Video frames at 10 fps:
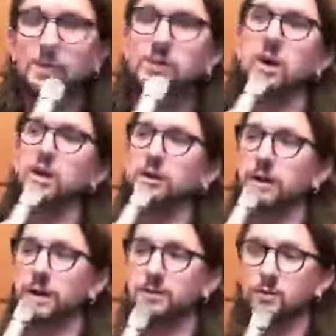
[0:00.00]
Hello,
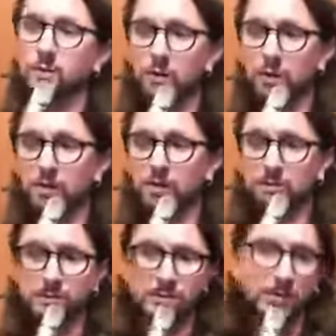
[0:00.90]
caller, and w
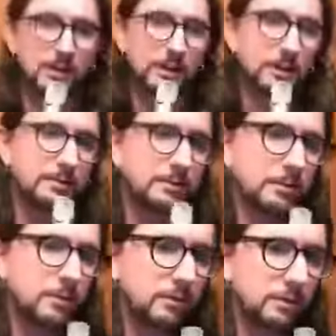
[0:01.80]
welcome.
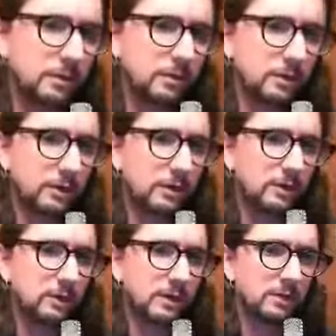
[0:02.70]
Uh, oh no, I
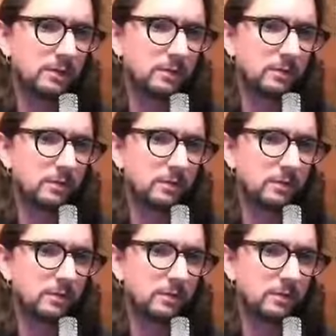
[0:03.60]
guess we,